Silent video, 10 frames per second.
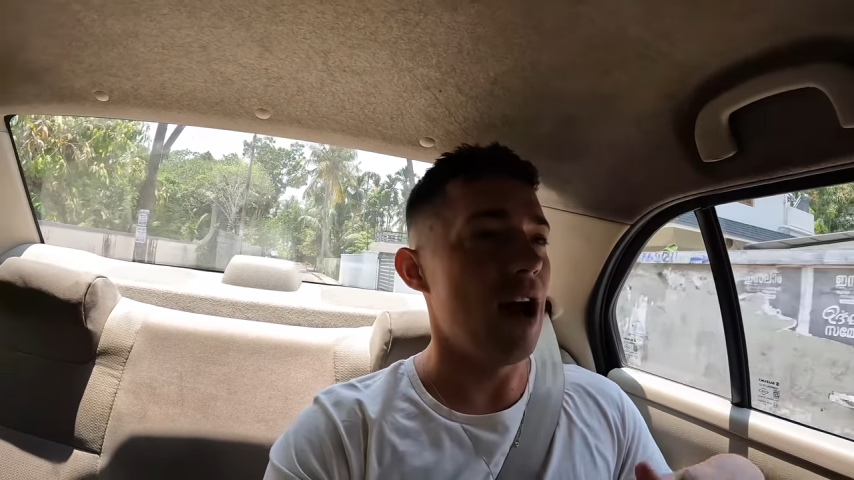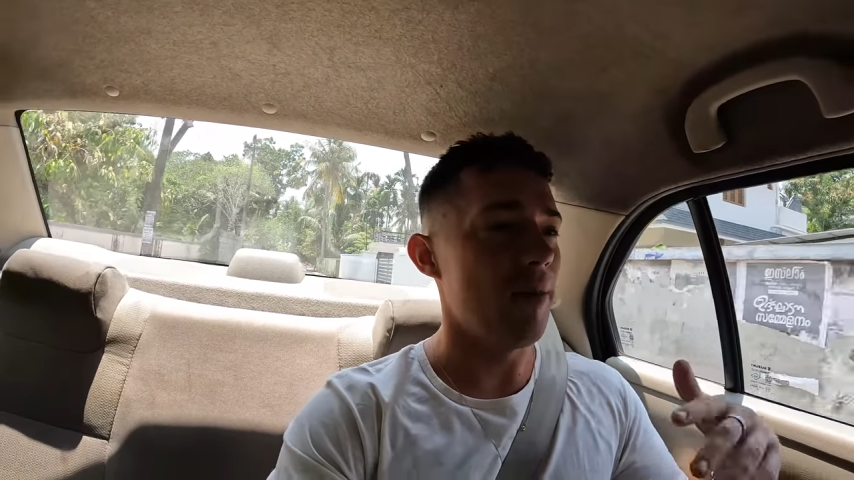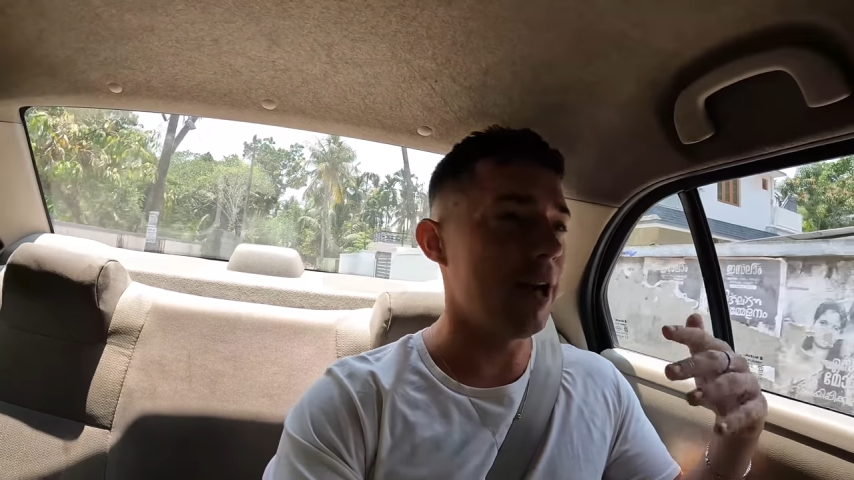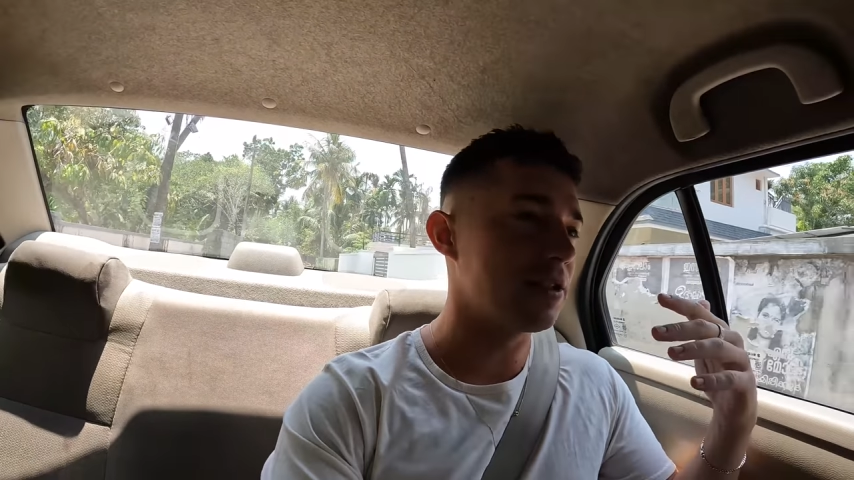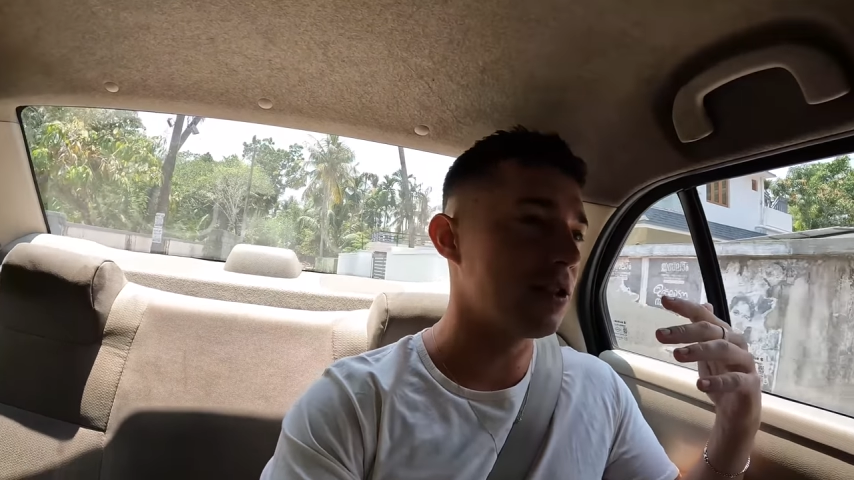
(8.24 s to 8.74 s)

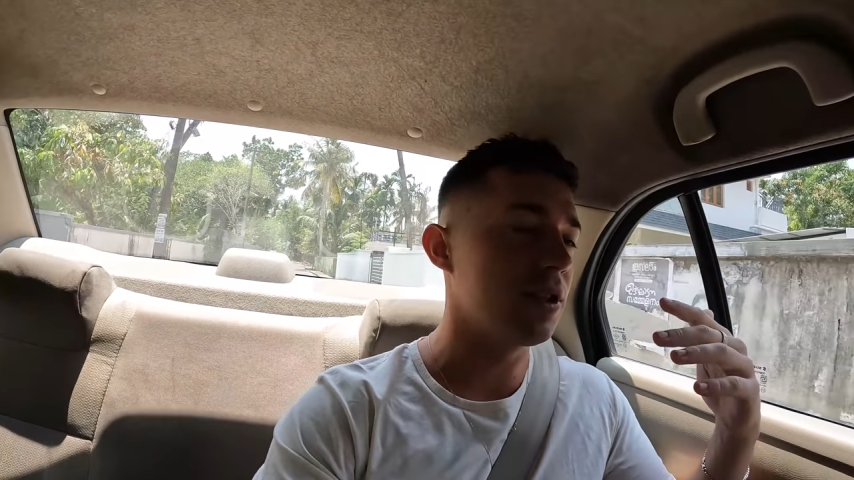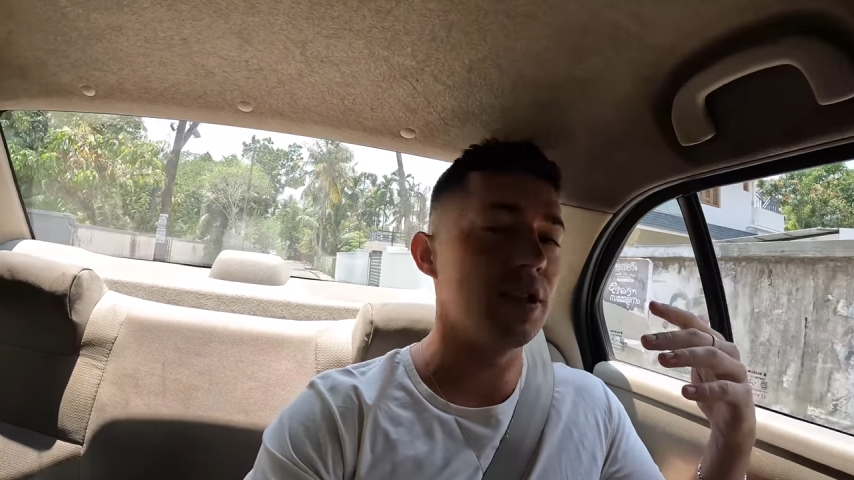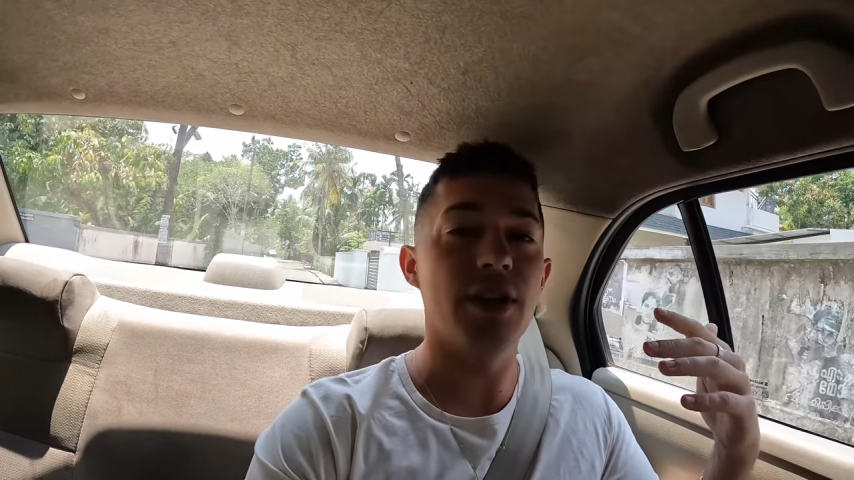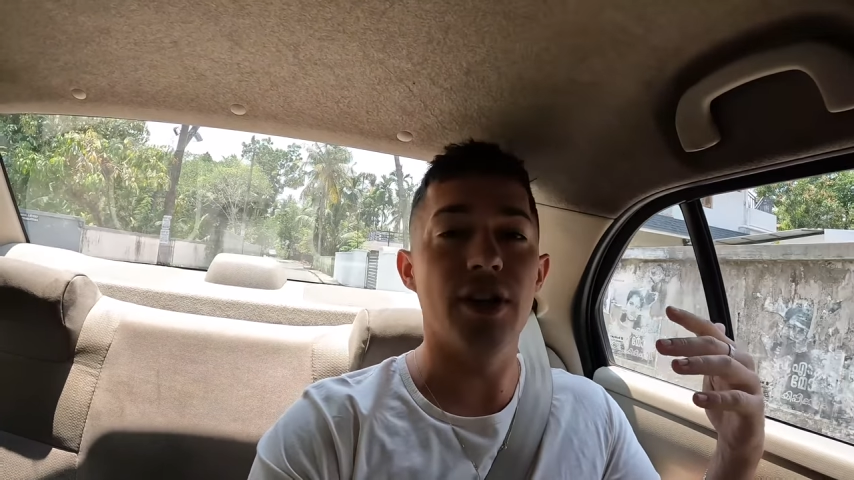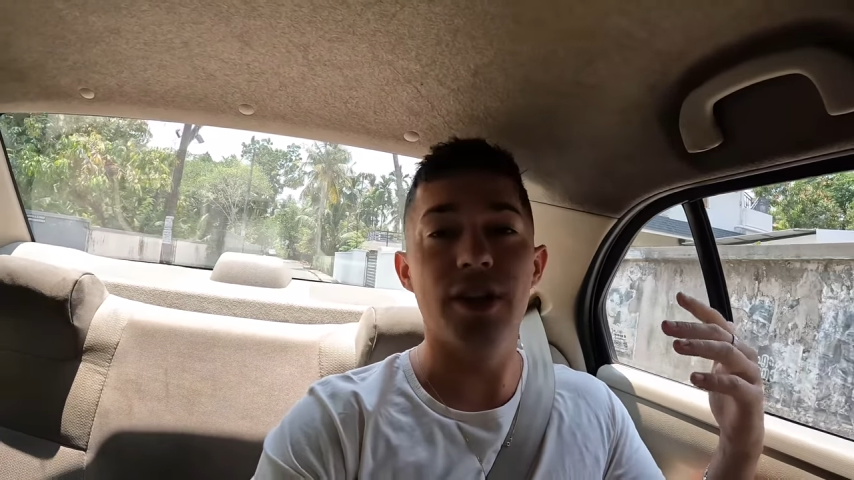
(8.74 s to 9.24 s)
I'm
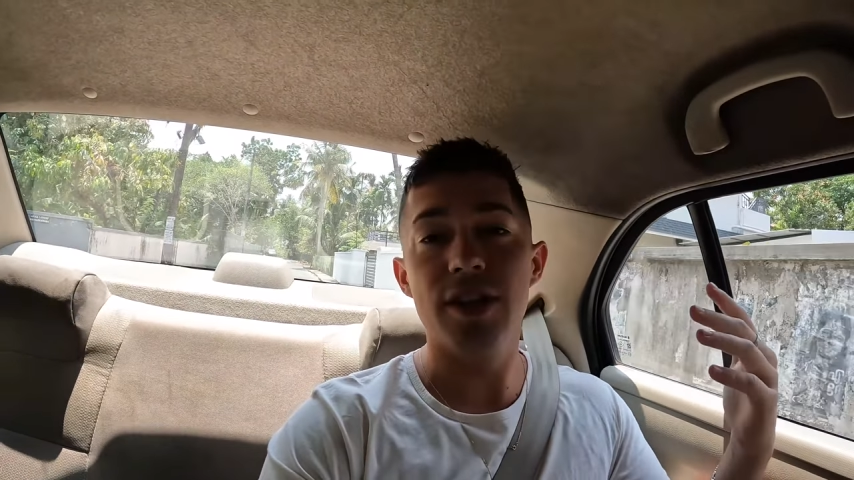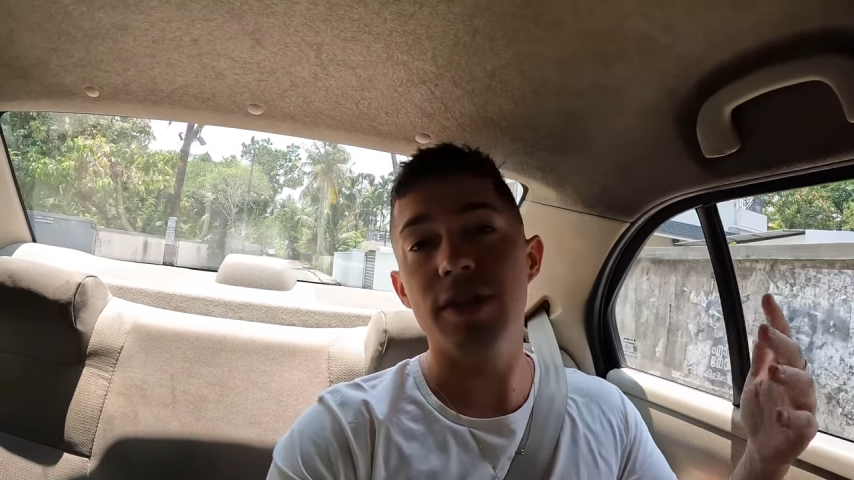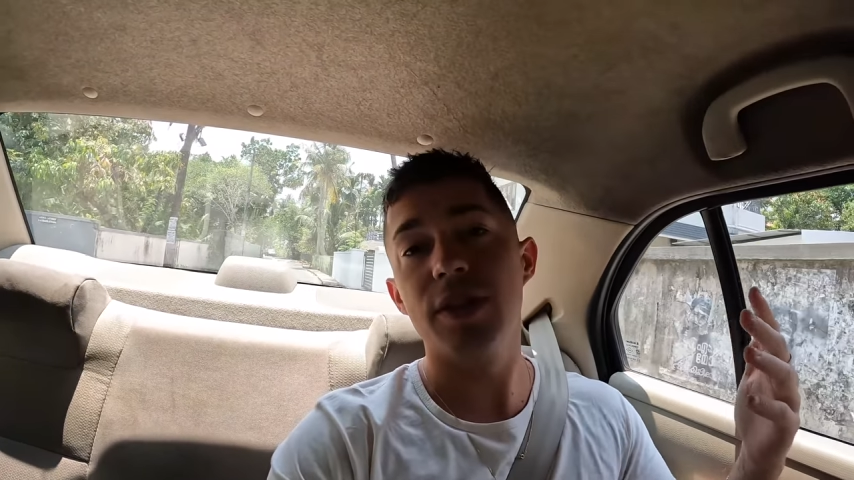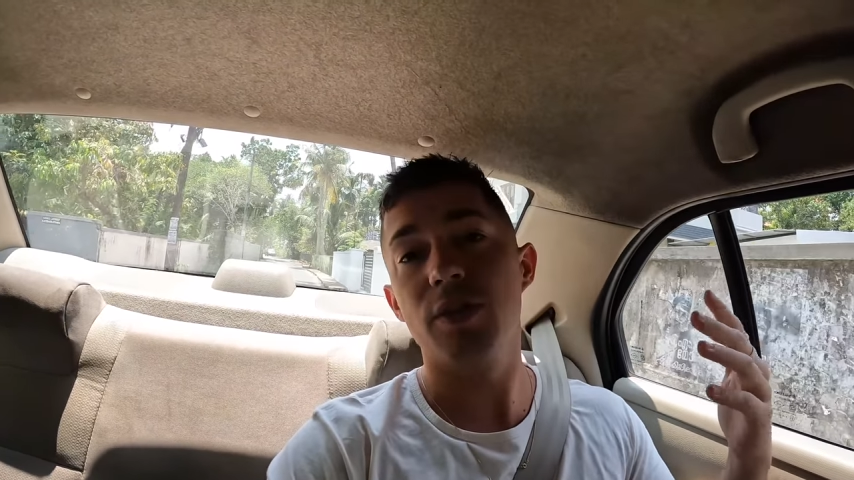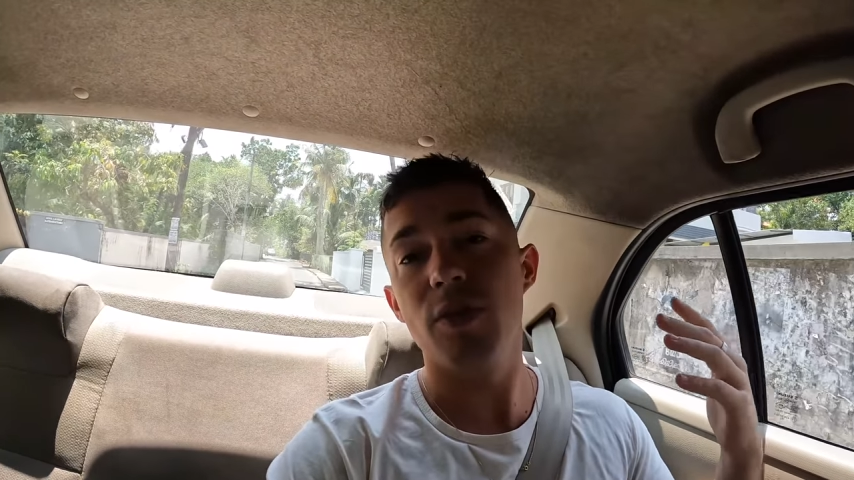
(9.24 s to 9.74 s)
actually
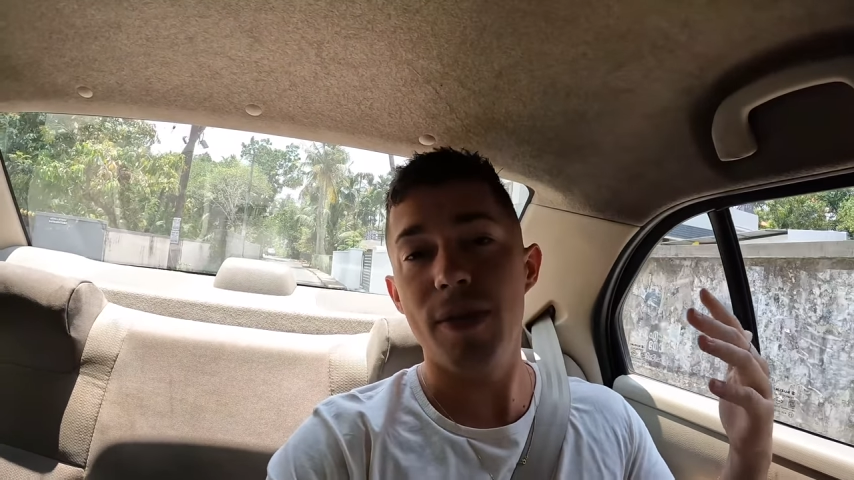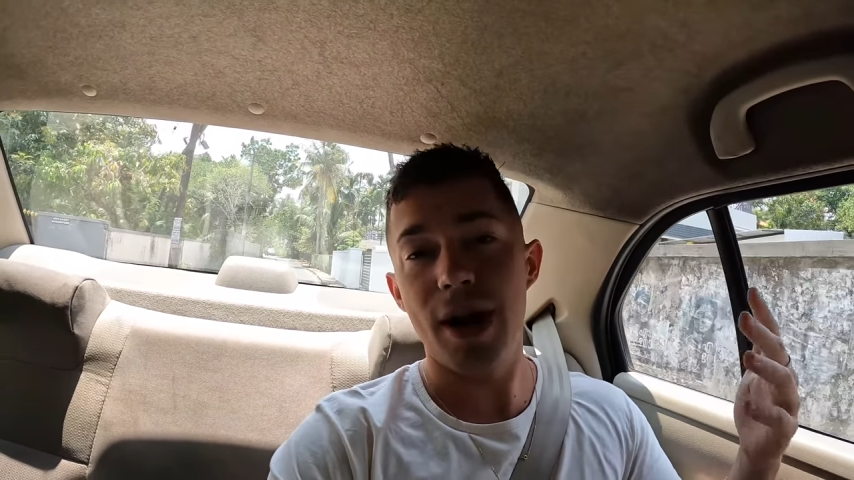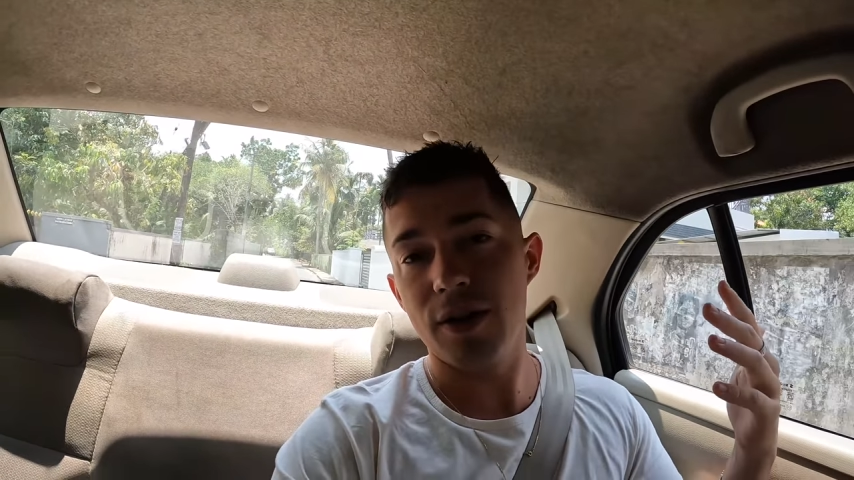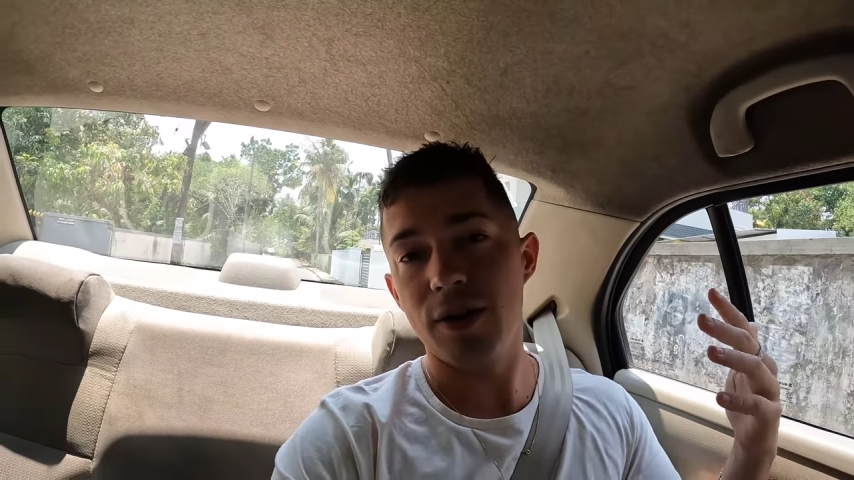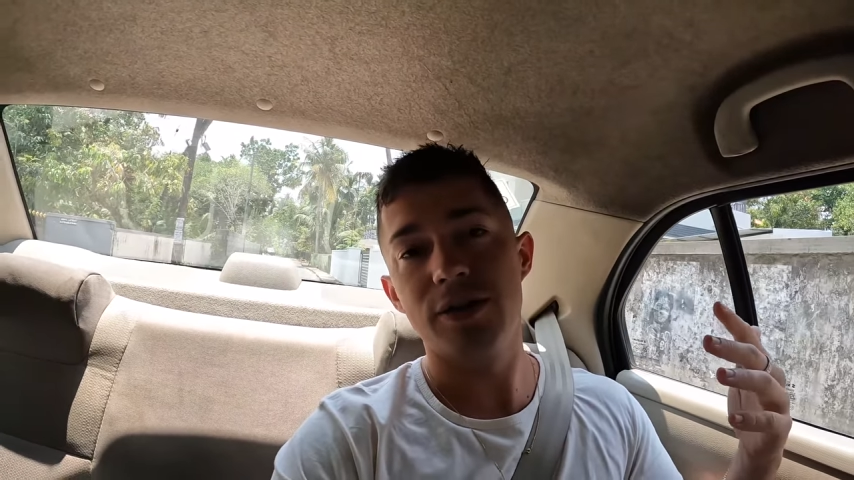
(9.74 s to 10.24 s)
leaving the
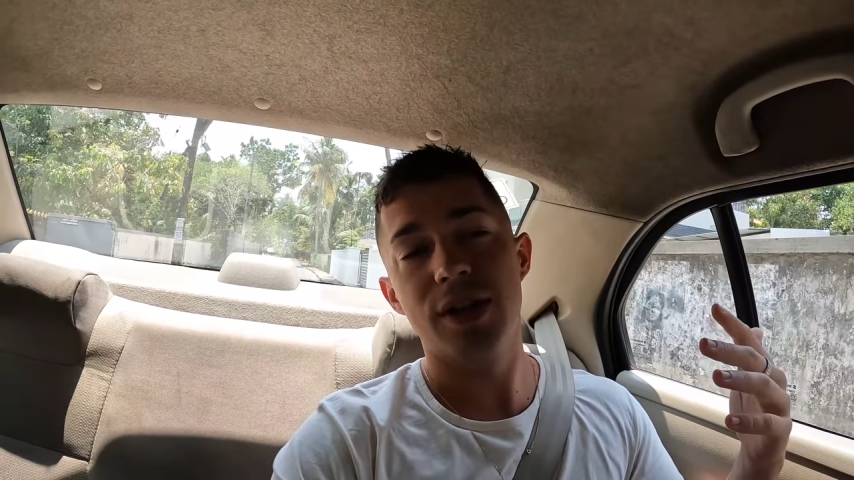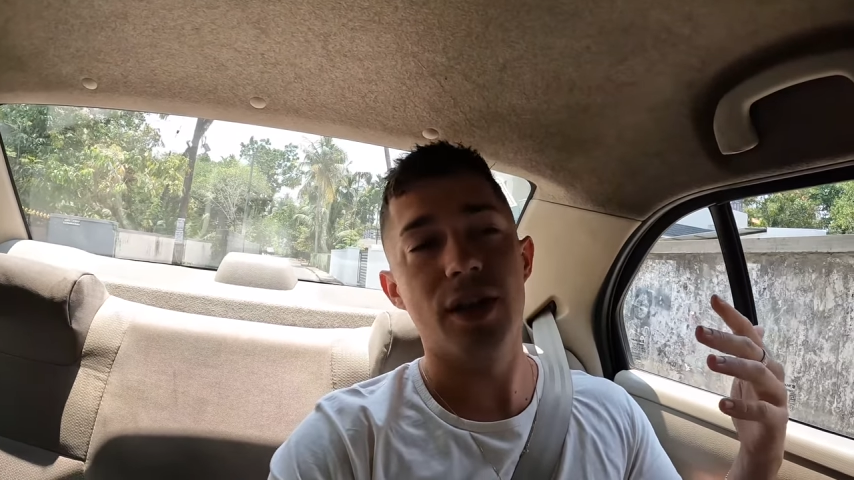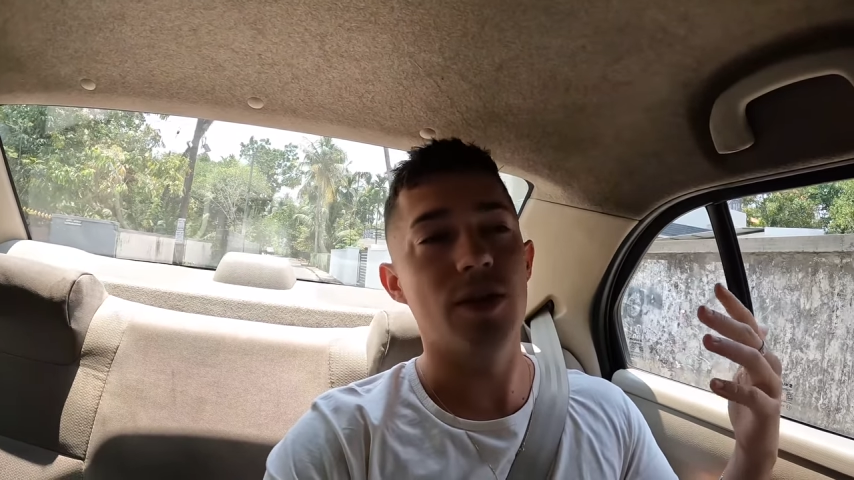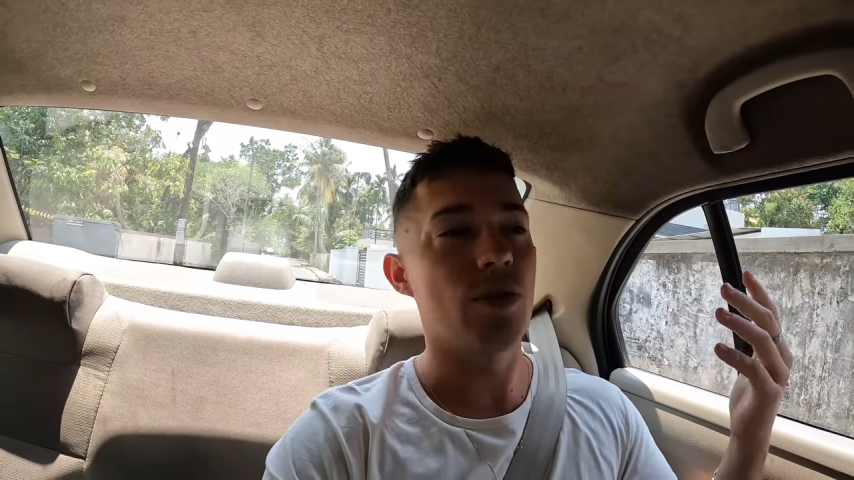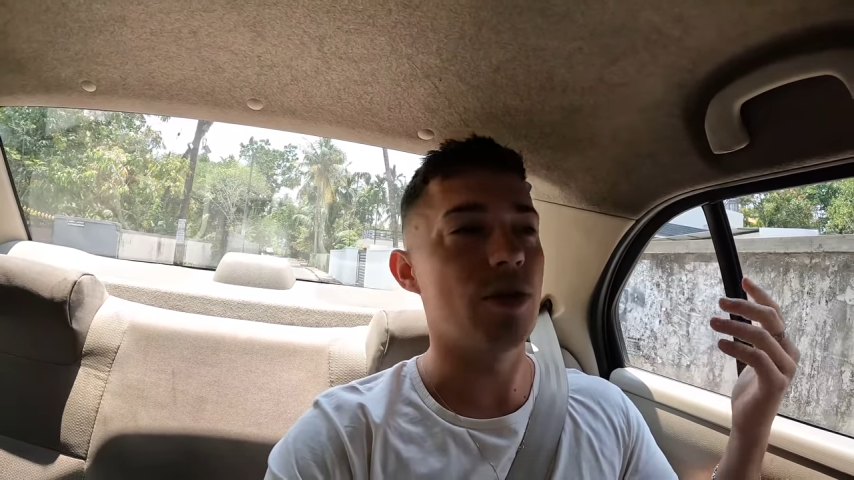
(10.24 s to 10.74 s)
Ramada Hotel,